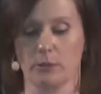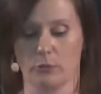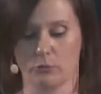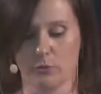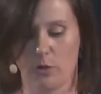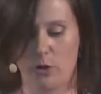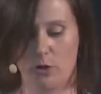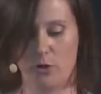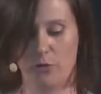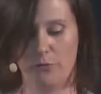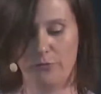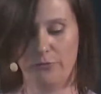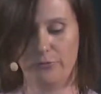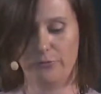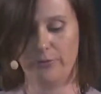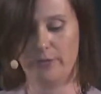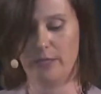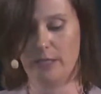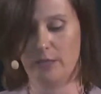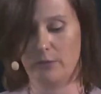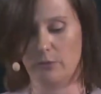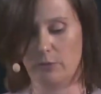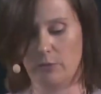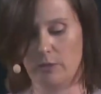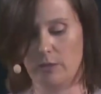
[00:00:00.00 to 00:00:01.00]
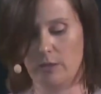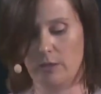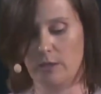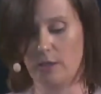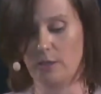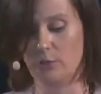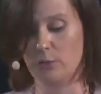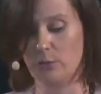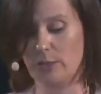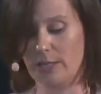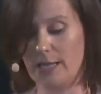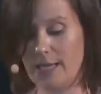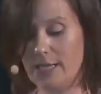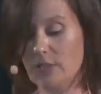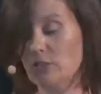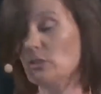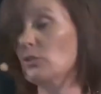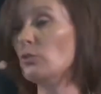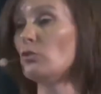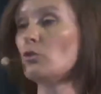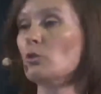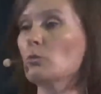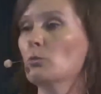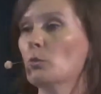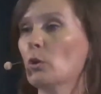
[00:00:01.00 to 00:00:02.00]
growth in uh,
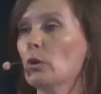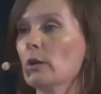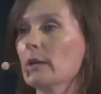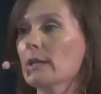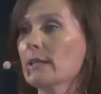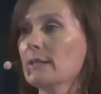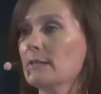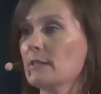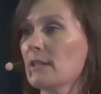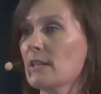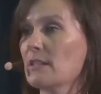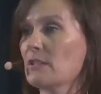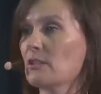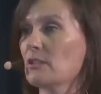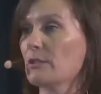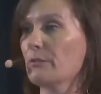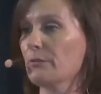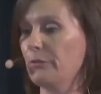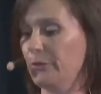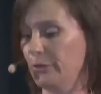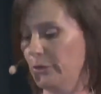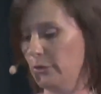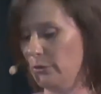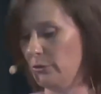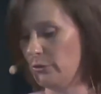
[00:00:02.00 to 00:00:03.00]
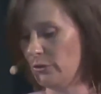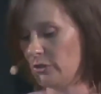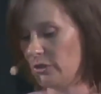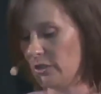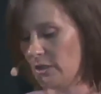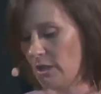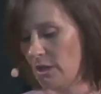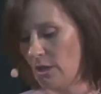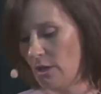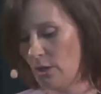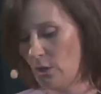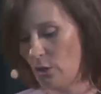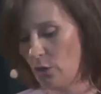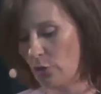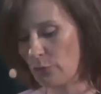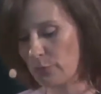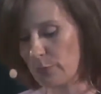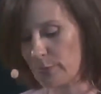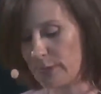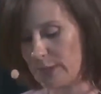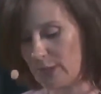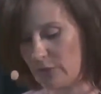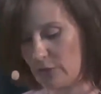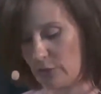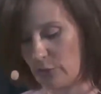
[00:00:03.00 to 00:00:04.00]
relation to more intensive use of
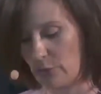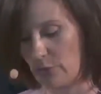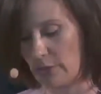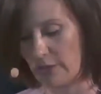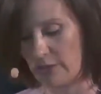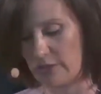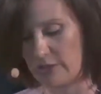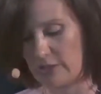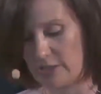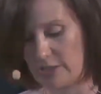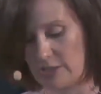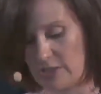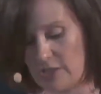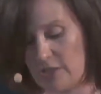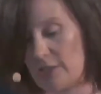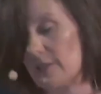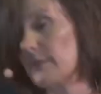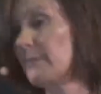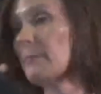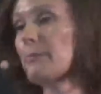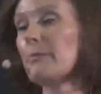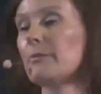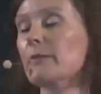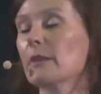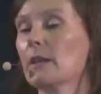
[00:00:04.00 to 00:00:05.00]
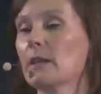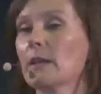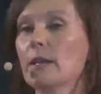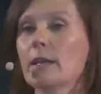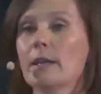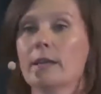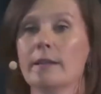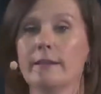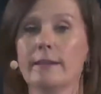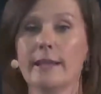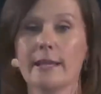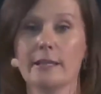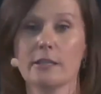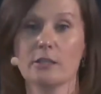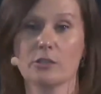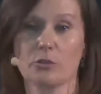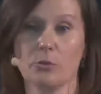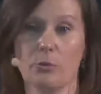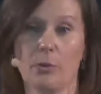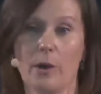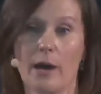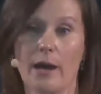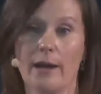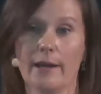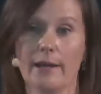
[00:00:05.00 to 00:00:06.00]
resources. That is
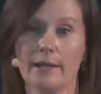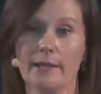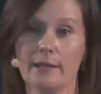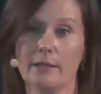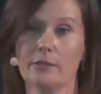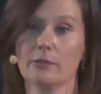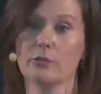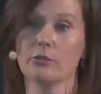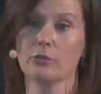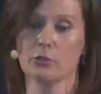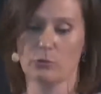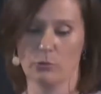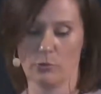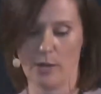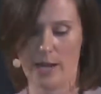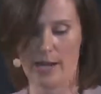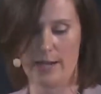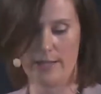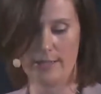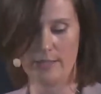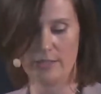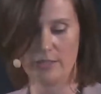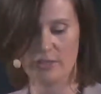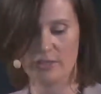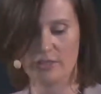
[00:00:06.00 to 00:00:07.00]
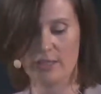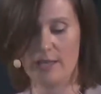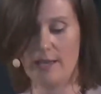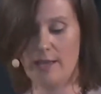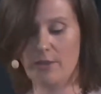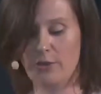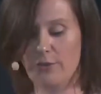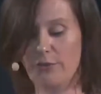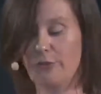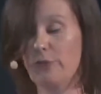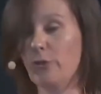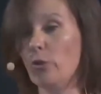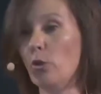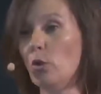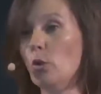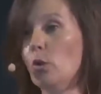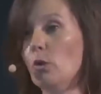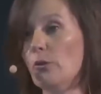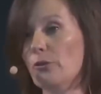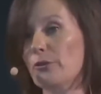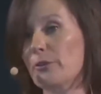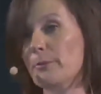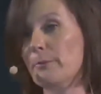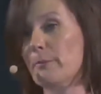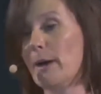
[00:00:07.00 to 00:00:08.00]
why the rise and the fall
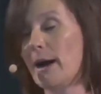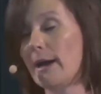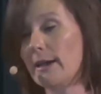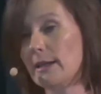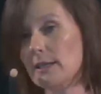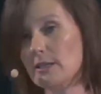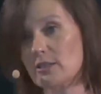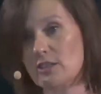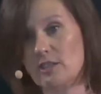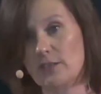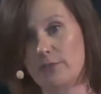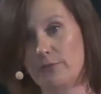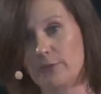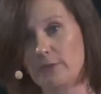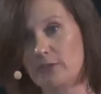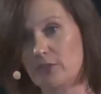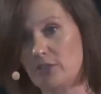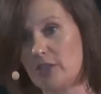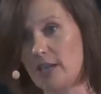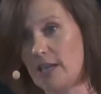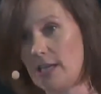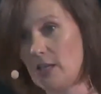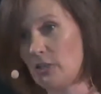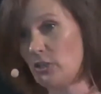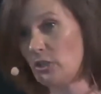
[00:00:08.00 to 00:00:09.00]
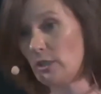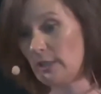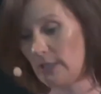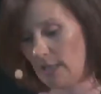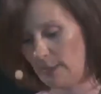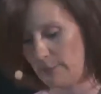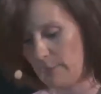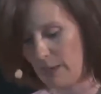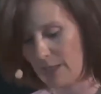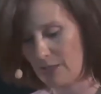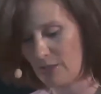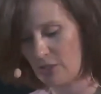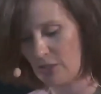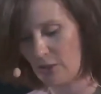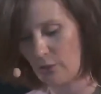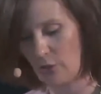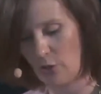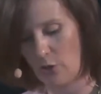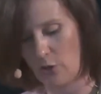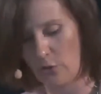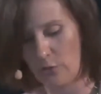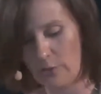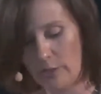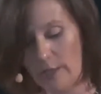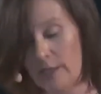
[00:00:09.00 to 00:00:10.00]
of the Maya civilization in
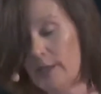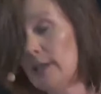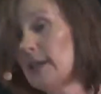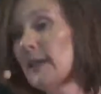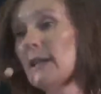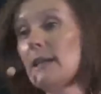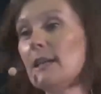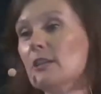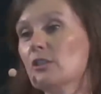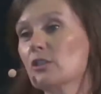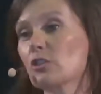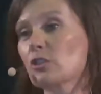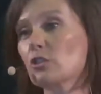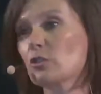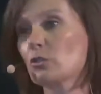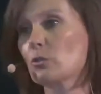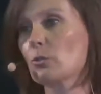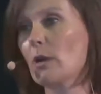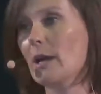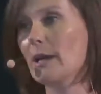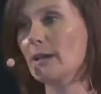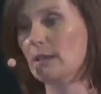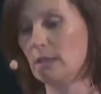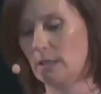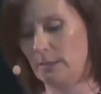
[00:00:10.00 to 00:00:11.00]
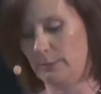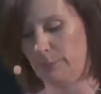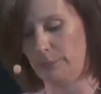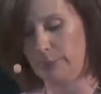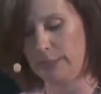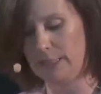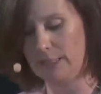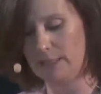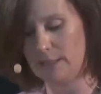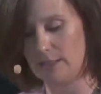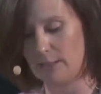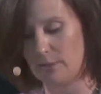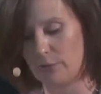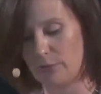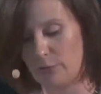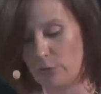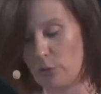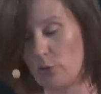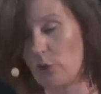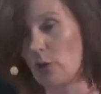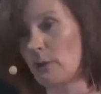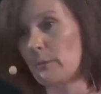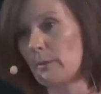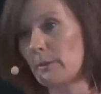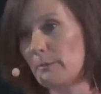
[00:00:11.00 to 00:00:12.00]
Mexico is a striking beacon
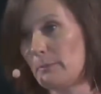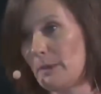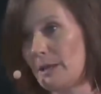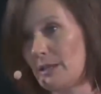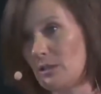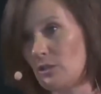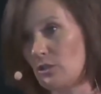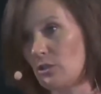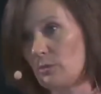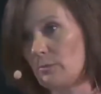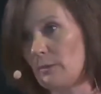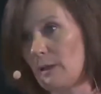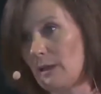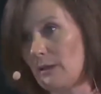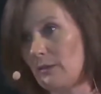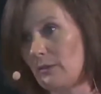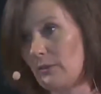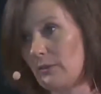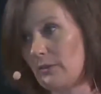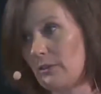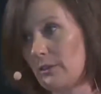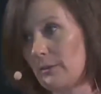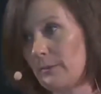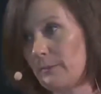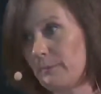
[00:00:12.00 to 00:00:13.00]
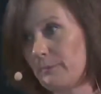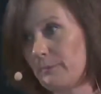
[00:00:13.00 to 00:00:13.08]
for urban management.